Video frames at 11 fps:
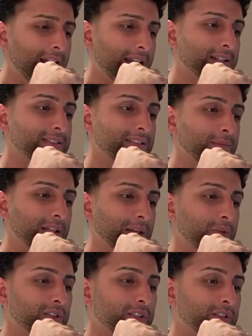And it seemed like he
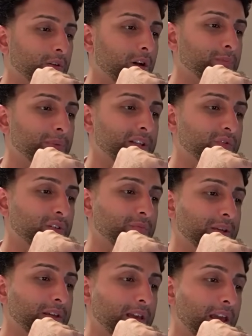was on pace for a
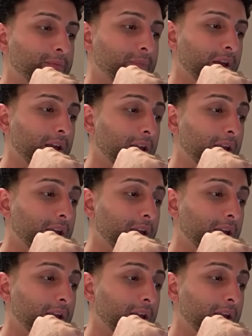big game.